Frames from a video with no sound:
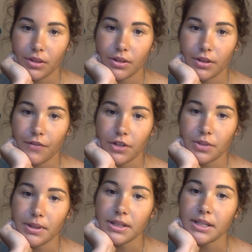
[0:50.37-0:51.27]
the first
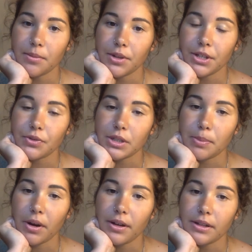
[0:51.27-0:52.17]
one, stimulus
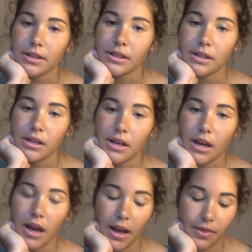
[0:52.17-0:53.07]
response,
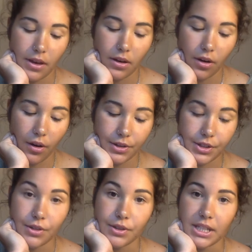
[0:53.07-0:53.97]
and then
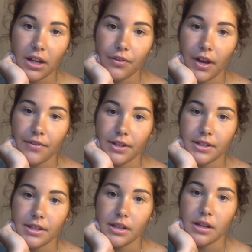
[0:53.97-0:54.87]
also
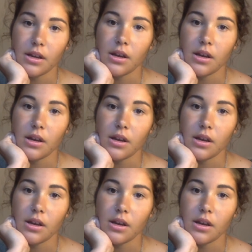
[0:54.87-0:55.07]
self-efficacy.